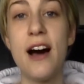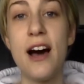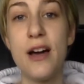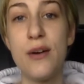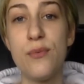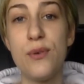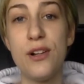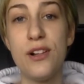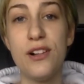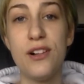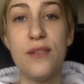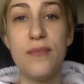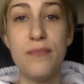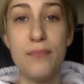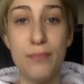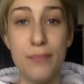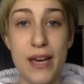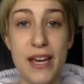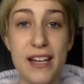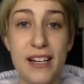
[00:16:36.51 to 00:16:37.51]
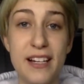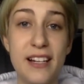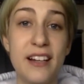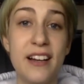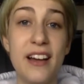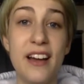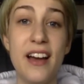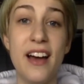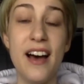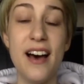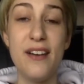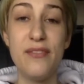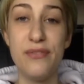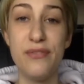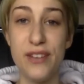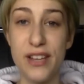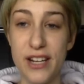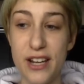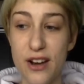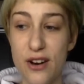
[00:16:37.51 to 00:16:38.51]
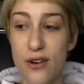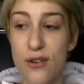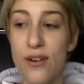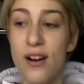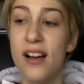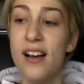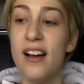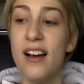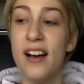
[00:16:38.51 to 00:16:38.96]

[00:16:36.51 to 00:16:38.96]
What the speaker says: I will make a video